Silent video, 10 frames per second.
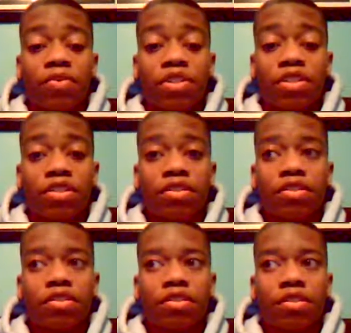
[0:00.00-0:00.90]

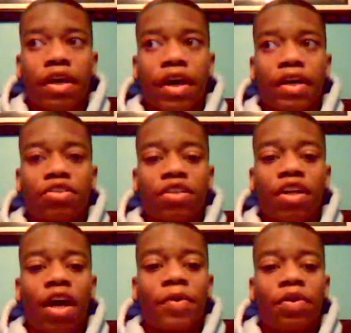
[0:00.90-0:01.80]
is
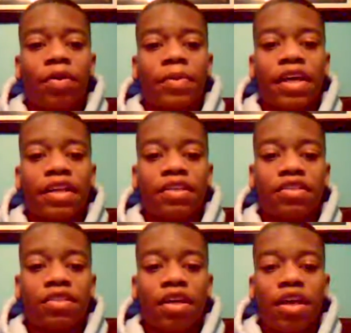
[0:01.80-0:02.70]
astronomical. I mean, that
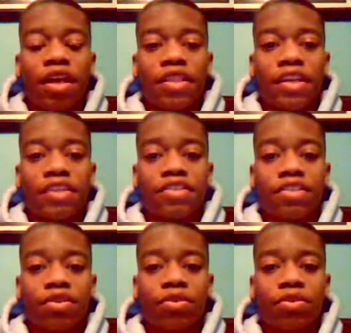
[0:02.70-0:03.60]
is
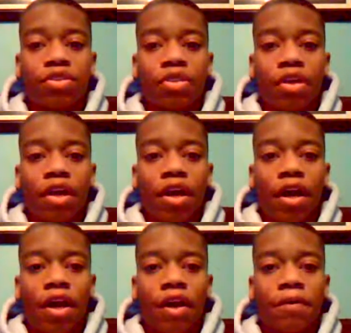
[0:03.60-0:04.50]
huge.
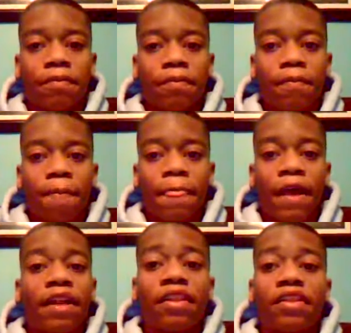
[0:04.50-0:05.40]

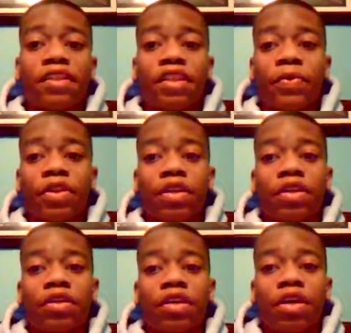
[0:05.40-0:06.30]
Another thing that we
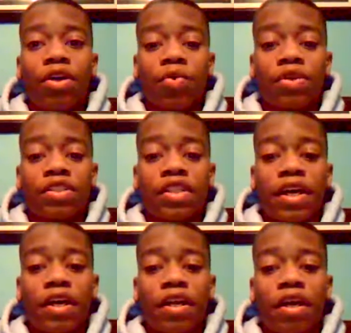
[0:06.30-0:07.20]
learned was
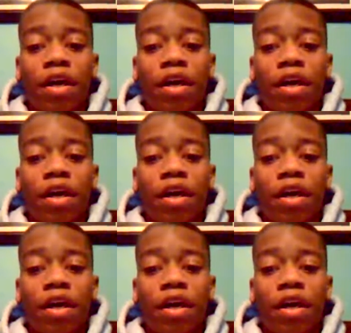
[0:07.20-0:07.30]
that